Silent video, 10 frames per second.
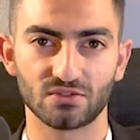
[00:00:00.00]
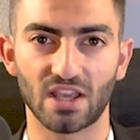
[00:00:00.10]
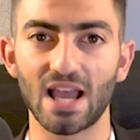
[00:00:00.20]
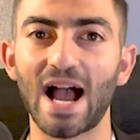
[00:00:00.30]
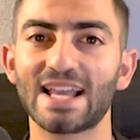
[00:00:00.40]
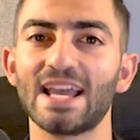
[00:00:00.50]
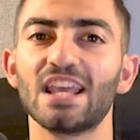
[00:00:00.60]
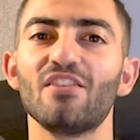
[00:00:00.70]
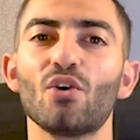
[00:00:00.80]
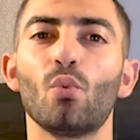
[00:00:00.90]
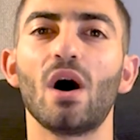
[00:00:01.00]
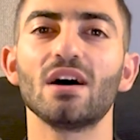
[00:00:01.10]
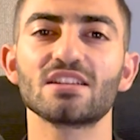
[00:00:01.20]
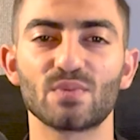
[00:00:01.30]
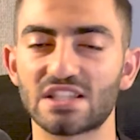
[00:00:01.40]
okay? I can't give you
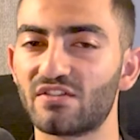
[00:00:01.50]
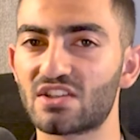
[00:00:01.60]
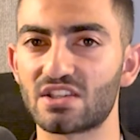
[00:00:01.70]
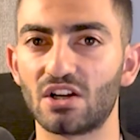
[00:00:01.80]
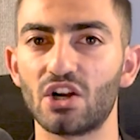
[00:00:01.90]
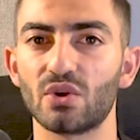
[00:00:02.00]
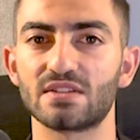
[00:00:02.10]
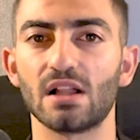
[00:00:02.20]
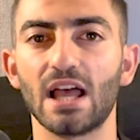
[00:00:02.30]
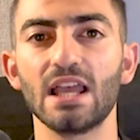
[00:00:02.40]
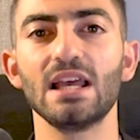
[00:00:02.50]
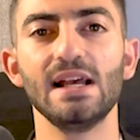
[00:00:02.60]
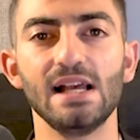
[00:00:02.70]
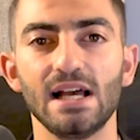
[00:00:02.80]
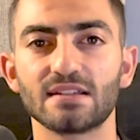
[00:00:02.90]
one specific scenario and tell, hey,
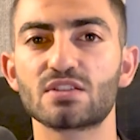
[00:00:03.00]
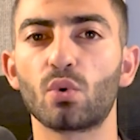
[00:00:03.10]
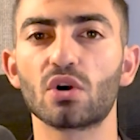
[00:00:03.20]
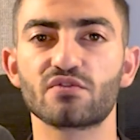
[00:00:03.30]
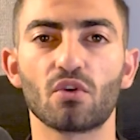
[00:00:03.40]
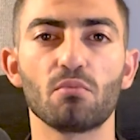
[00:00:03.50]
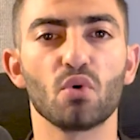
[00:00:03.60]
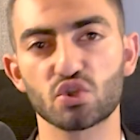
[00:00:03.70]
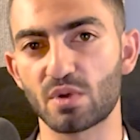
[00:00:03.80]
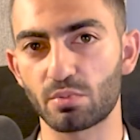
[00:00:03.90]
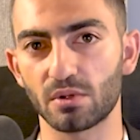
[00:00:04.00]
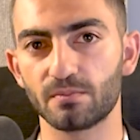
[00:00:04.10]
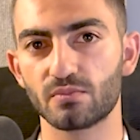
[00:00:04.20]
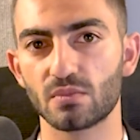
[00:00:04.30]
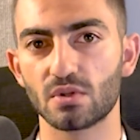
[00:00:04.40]
this works for most people.
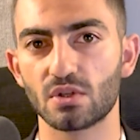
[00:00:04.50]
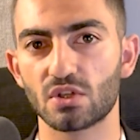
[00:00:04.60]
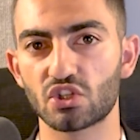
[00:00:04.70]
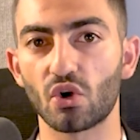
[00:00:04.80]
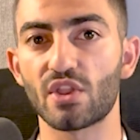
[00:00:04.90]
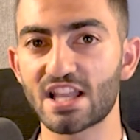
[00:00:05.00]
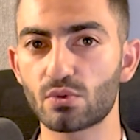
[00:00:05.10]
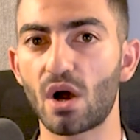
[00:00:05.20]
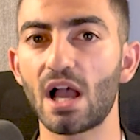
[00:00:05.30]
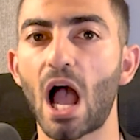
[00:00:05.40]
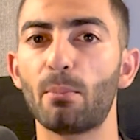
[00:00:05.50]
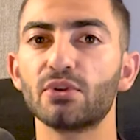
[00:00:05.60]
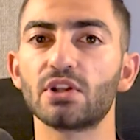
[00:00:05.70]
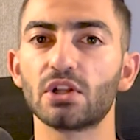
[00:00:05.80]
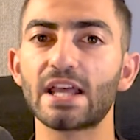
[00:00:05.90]
So that's why I
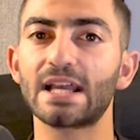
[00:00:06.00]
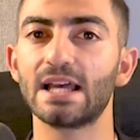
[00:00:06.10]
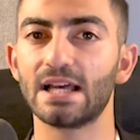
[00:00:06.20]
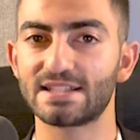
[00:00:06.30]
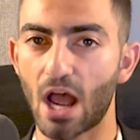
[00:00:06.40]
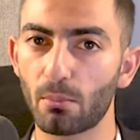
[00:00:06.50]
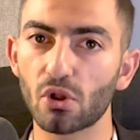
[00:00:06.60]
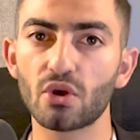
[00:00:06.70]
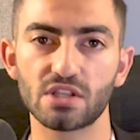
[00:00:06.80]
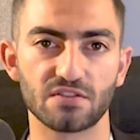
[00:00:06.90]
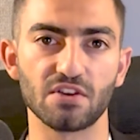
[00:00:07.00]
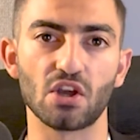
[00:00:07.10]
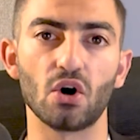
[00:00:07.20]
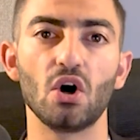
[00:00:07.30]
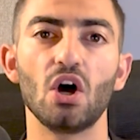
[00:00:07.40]
put the link down below in this
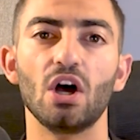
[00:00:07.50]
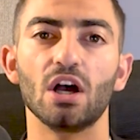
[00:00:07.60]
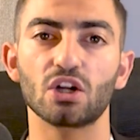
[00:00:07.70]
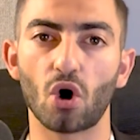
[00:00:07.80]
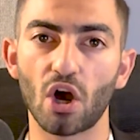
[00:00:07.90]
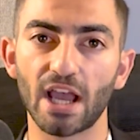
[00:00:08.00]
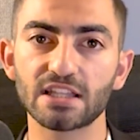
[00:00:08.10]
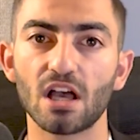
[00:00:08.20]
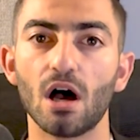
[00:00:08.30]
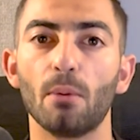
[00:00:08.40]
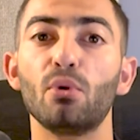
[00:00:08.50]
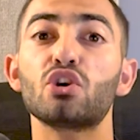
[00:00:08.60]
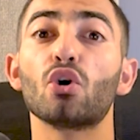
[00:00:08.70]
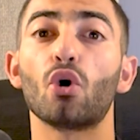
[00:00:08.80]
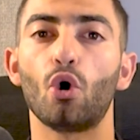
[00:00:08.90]
video. Go ahead,
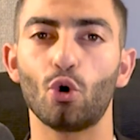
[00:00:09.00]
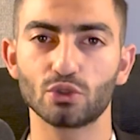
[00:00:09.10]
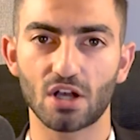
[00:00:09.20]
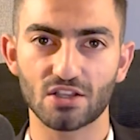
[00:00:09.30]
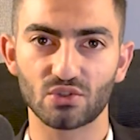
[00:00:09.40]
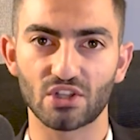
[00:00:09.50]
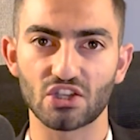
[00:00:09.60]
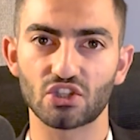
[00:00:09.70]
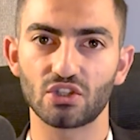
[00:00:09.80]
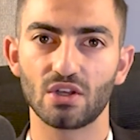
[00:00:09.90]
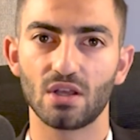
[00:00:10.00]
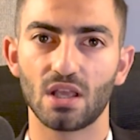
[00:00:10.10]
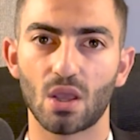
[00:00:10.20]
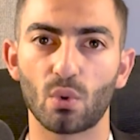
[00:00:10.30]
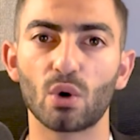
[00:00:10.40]
book your own consultation
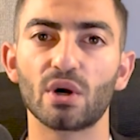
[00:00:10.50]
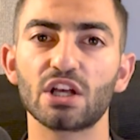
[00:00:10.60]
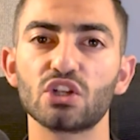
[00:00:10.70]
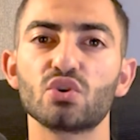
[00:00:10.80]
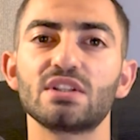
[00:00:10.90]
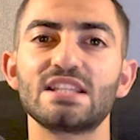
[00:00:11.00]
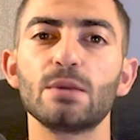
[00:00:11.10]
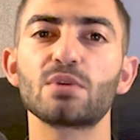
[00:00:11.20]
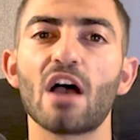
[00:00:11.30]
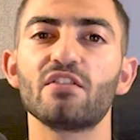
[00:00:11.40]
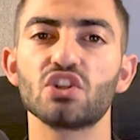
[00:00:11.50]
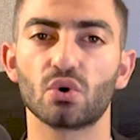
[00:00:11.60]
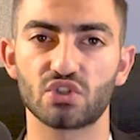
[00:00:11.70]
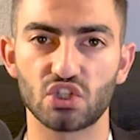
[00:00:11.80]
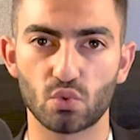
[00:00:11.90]
where we're going to do a deep dive in
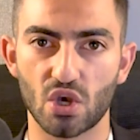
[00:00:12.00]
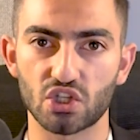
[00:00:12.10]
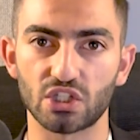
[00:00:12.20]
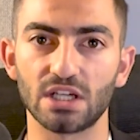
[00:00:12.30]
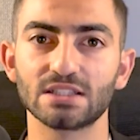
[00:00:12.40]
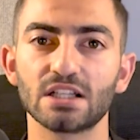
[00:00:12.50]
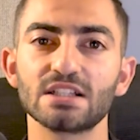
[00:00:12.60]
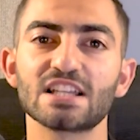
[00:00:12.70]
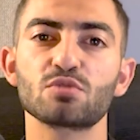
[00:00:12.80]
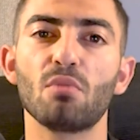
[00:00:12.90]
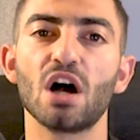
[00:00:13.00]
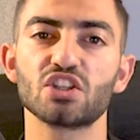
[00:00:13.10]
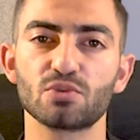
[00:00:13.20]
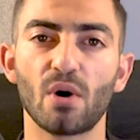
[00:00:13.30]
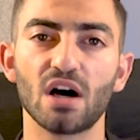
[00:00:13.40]
your situation and learn as much
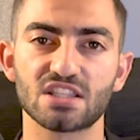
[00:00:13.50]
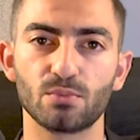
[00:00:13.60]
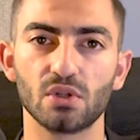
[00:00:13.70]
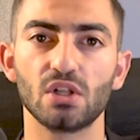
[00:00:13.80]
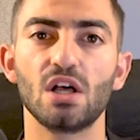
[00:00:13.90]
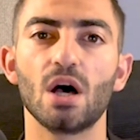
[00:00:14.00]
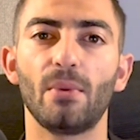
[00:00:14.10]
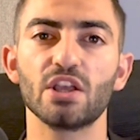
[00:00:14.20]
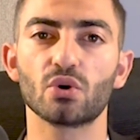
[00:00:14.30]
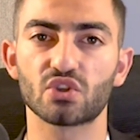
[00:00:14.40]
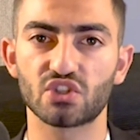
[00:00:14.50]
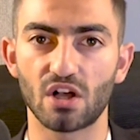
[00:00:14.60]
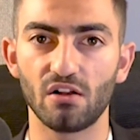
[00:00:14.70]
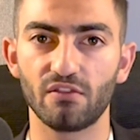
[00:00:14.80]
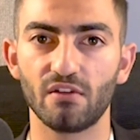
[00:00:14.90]
as possible by
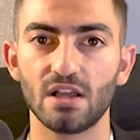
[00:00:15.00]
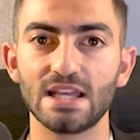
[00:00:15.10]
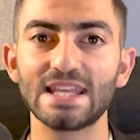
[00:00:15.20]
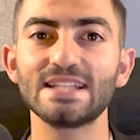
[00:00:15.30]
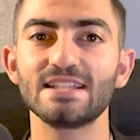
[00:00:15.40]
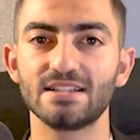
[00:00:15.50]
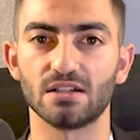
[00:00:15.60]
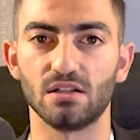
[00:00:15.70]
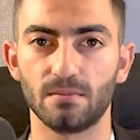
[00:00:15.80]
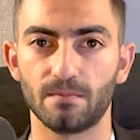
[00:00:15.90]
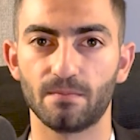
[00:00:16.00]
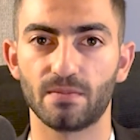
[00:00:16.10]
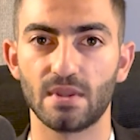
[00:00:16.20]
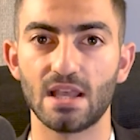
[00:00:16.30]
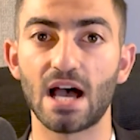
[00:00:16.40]
yourself in detail.
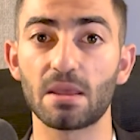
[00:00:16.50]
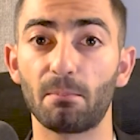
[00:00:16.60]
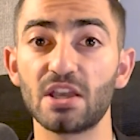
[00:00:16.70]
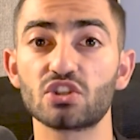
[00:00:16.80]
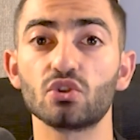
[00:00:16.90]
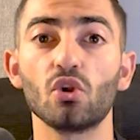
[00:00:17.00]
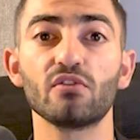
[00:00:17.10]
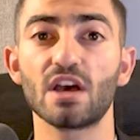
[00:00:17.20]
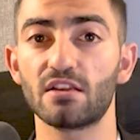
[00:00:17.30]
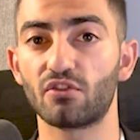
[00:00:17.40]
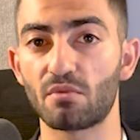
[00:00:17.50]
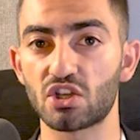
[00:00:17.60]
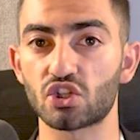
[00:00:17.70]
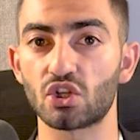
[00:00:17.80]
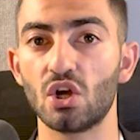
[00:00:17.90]
And then based on all of that
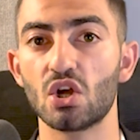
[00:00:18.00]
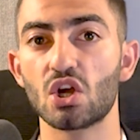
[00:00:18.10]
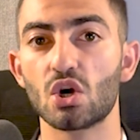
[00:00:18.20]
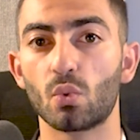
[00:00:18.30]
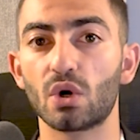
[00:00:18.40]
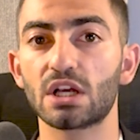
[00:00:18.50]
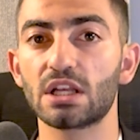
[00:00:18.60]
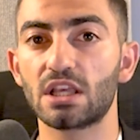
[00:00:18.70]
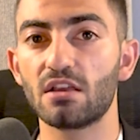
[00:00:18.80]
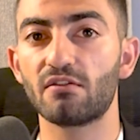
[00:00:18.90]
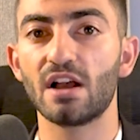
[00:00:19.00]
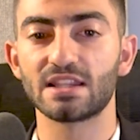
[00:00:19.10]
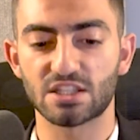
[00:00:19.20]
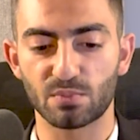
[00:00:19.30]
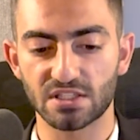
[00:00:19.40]
information, we're going to give
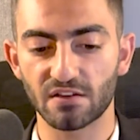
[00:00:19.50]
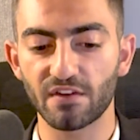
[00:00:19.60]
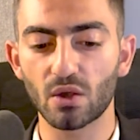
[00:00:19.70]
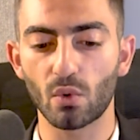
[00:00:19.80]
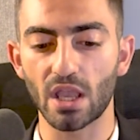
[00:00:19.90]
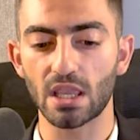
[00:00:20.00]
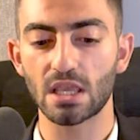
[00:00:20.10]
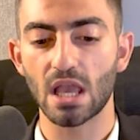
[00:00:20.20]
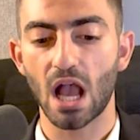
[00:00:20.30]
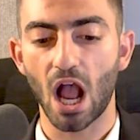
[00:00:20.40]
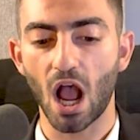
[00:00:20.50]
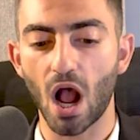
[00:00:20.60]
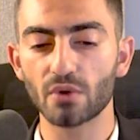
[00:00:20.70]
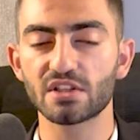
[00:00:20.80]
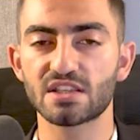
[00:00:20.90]
the specific way
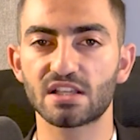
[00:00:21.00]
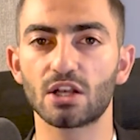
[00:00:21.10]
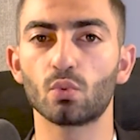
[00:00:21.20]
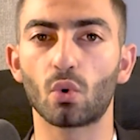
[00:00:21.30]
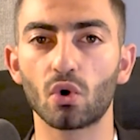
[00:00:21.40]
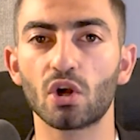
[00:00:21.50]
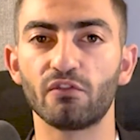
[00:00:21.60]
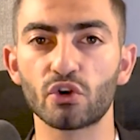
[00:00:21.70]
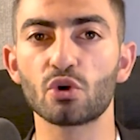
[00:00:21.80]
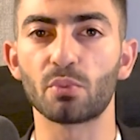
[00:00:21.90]
how this is going to work for you